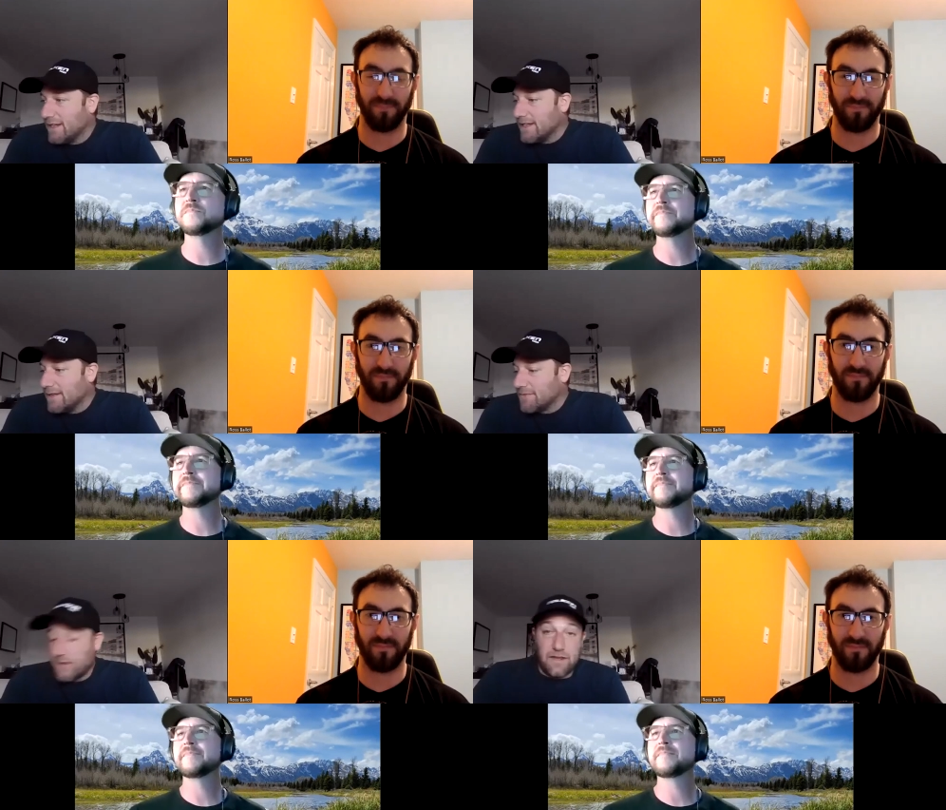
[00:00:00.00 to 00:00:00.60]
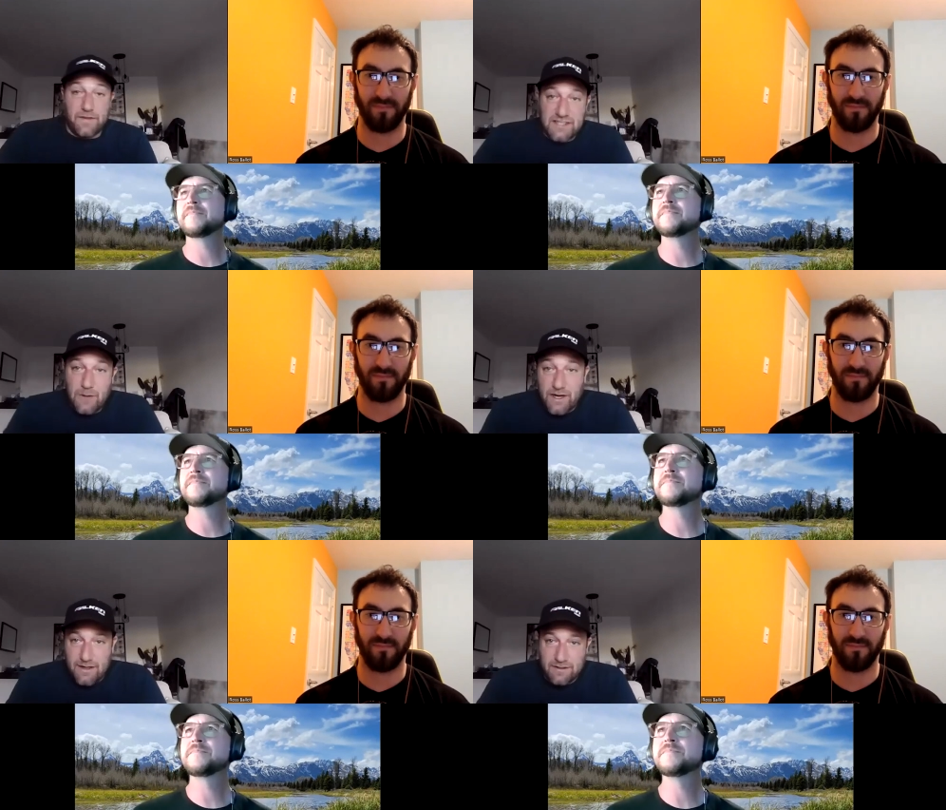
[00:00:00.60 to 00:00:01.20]
Speaker 1: Um, so yeah,
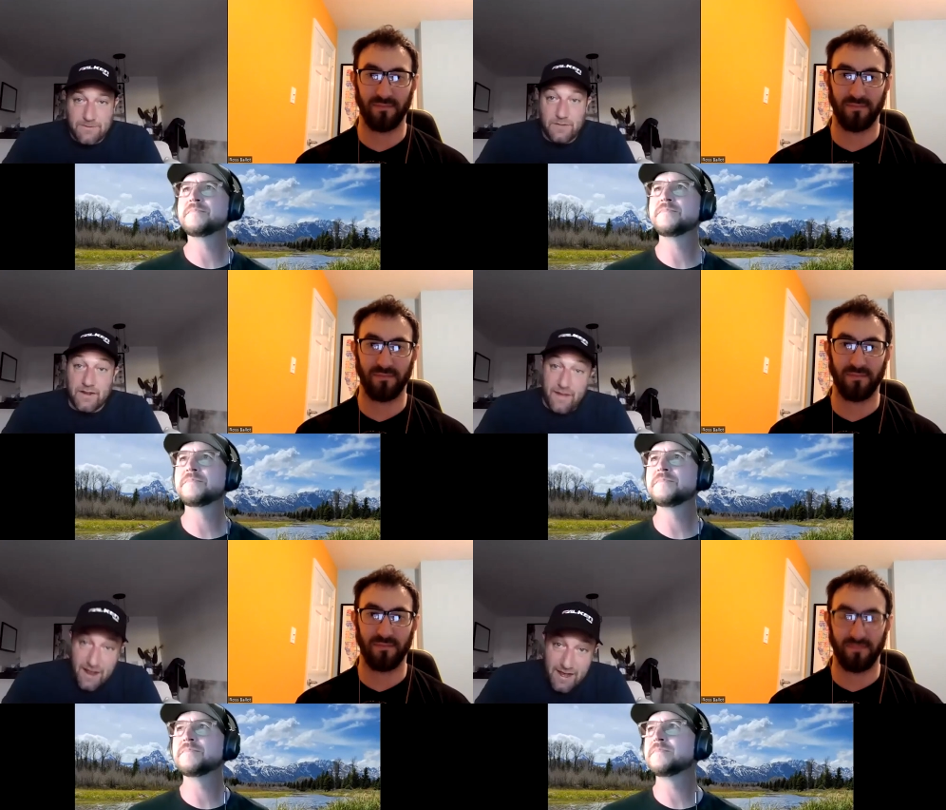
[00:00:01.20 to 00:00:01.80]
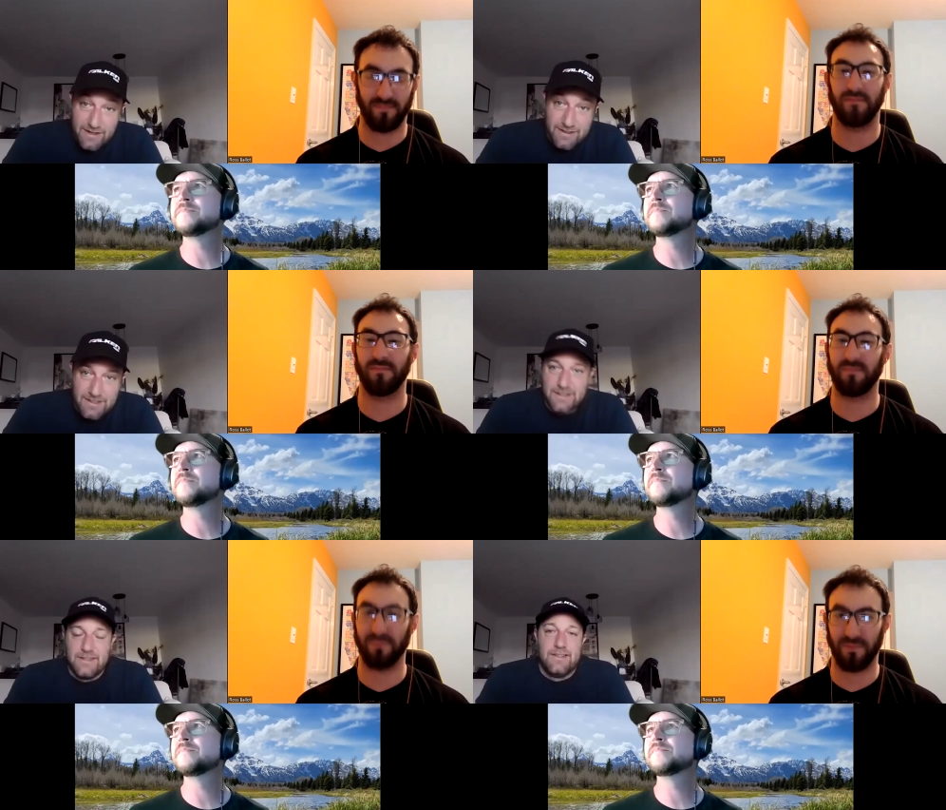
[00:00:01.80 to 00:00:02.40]
that's how I got involved in that.
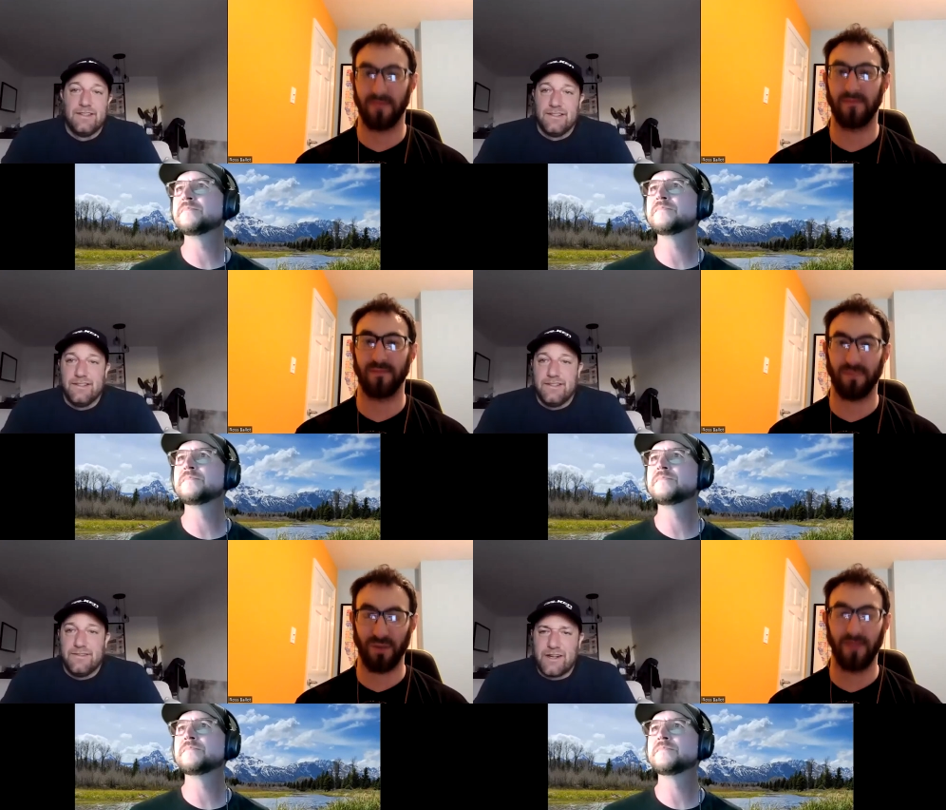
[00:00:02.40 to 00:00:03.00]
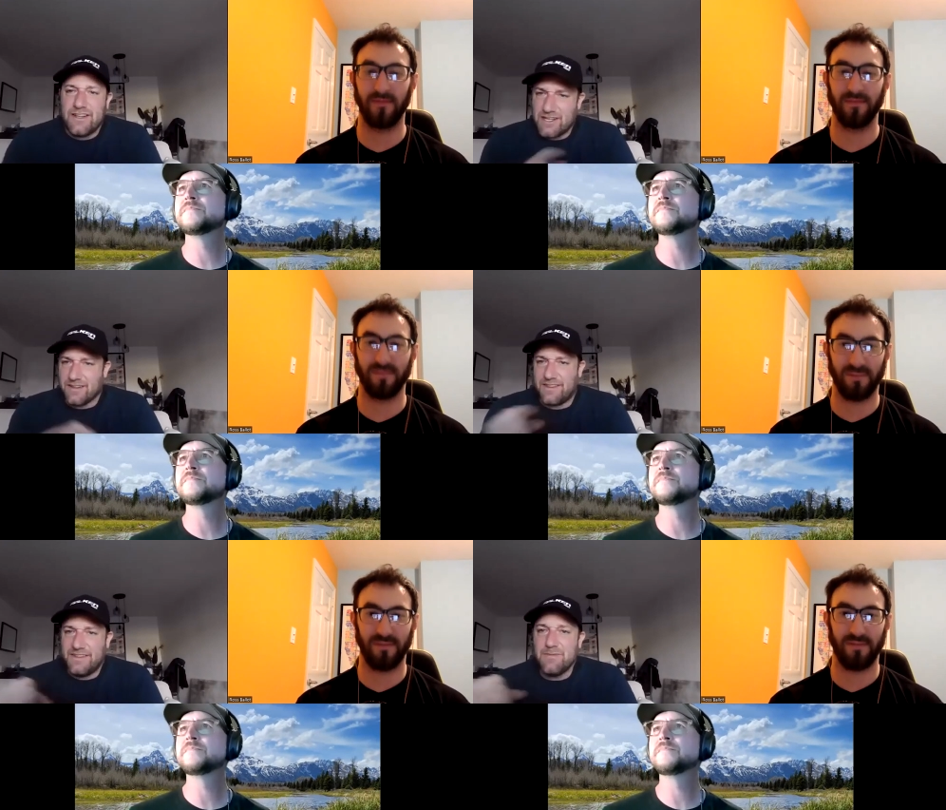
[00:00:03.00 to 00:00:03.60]
Okay. If you're
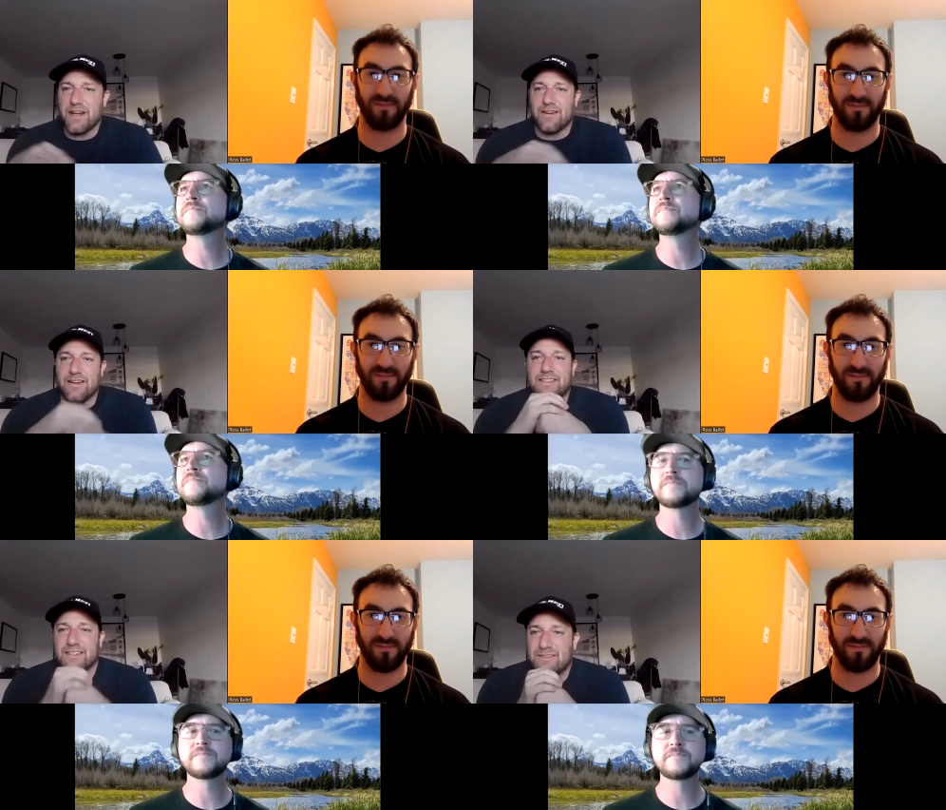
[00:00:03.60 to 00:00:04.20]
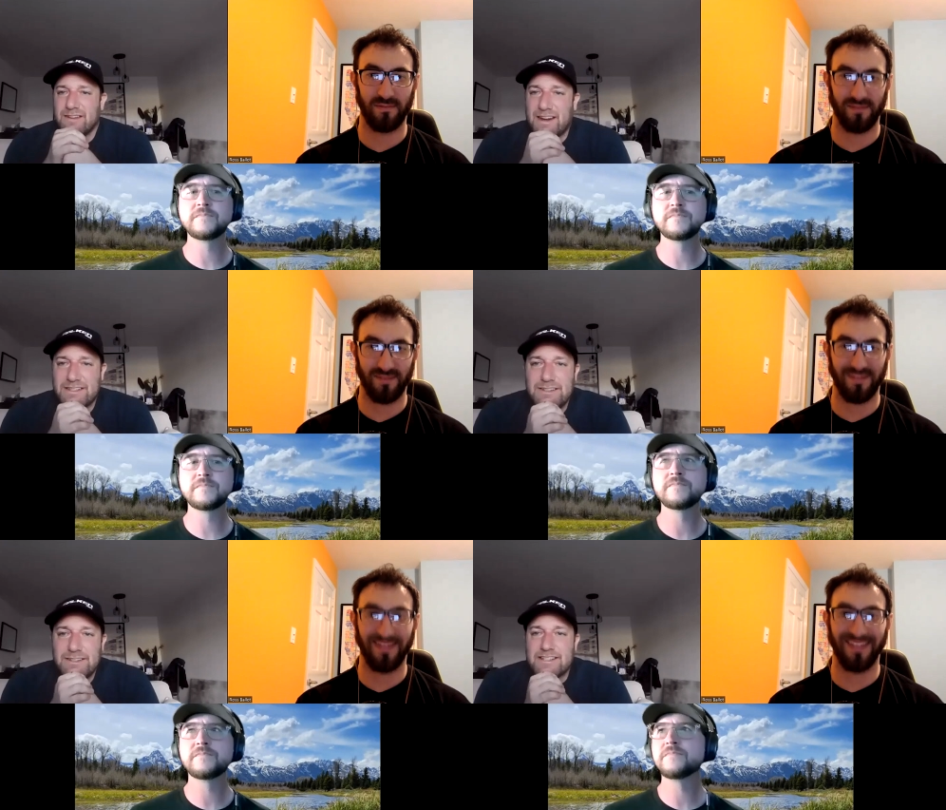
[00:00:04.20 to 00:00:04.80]
catching a theme here. It's this
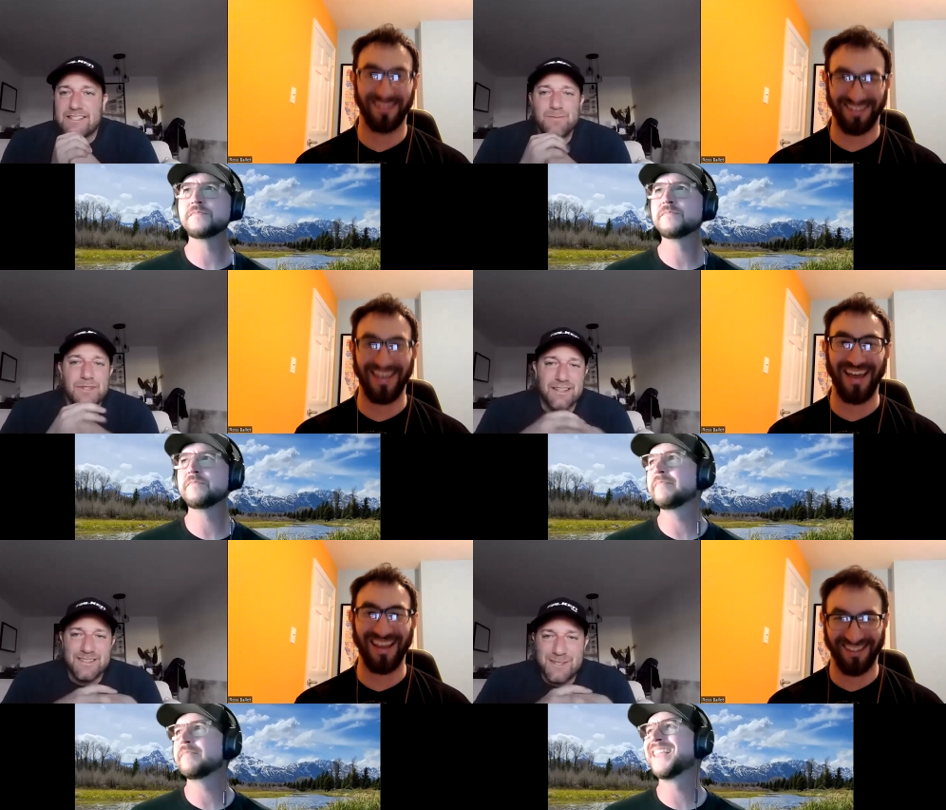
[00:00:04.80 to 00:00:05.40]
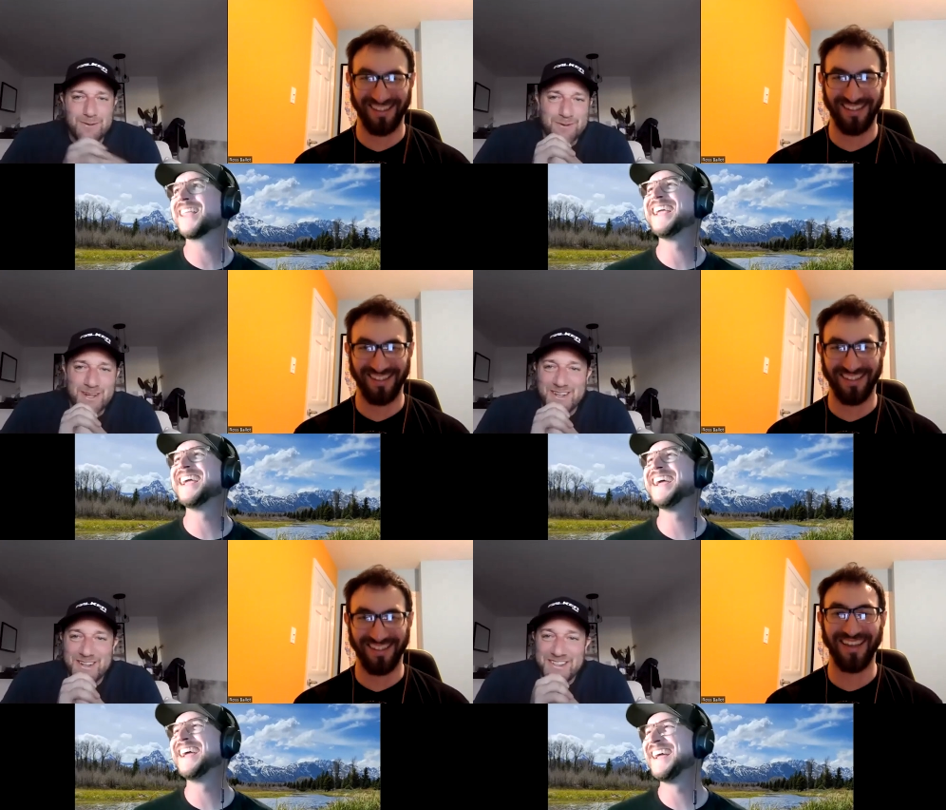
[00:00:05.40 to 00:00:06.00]
accidentally stumbling yeah.
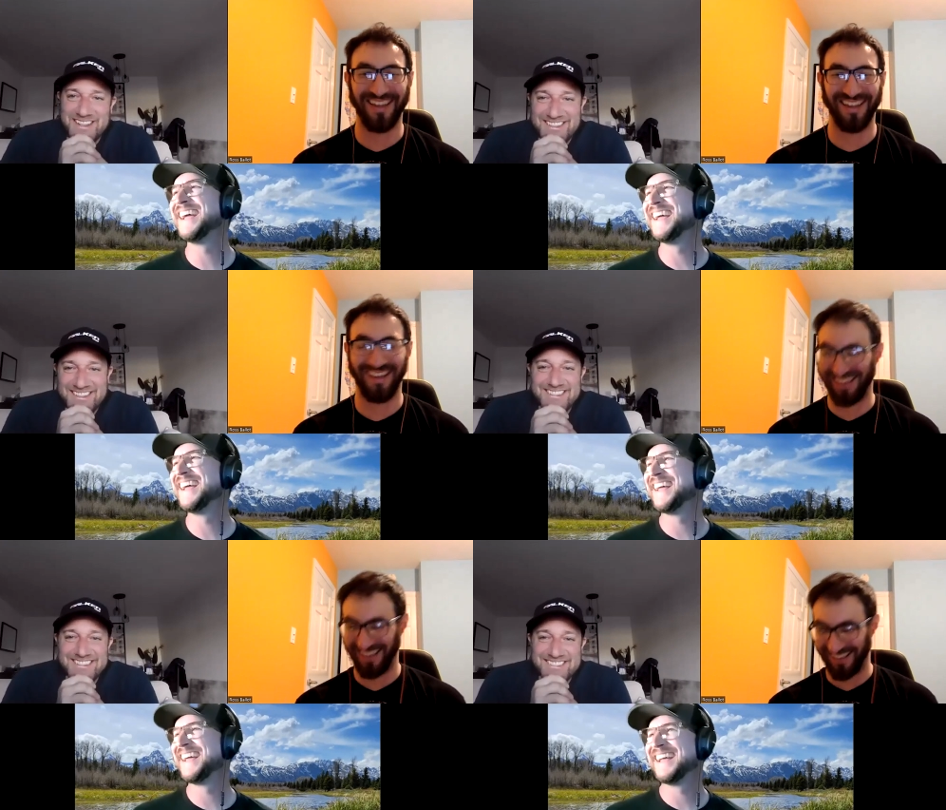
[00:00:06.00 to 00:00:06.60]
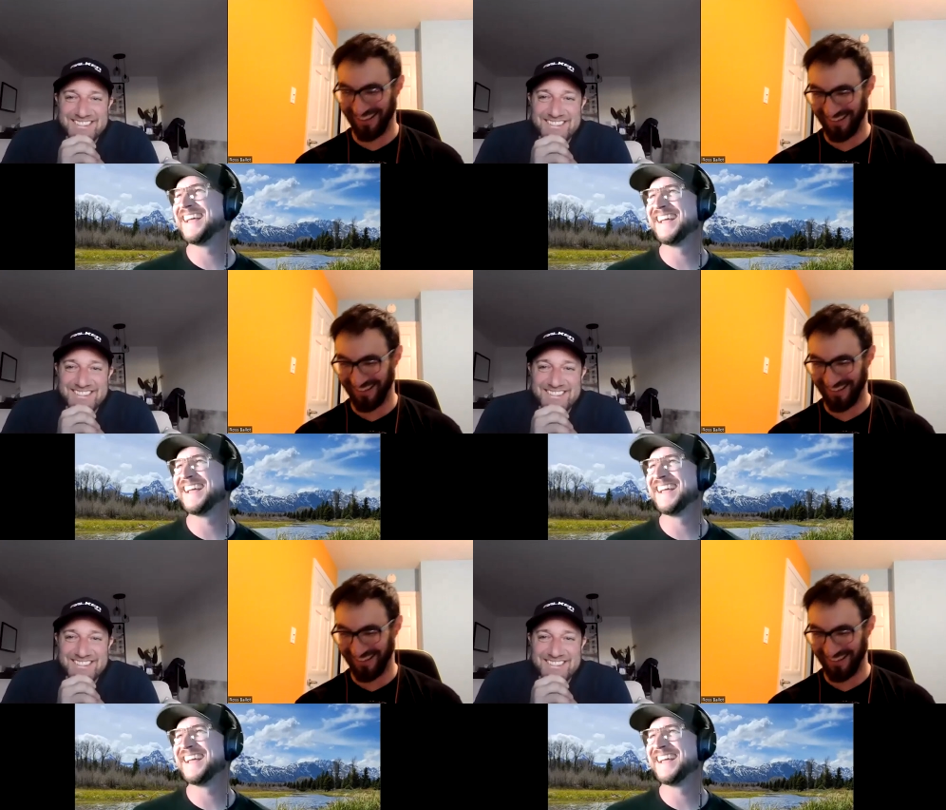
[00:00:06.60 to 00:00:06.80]
into. Uh,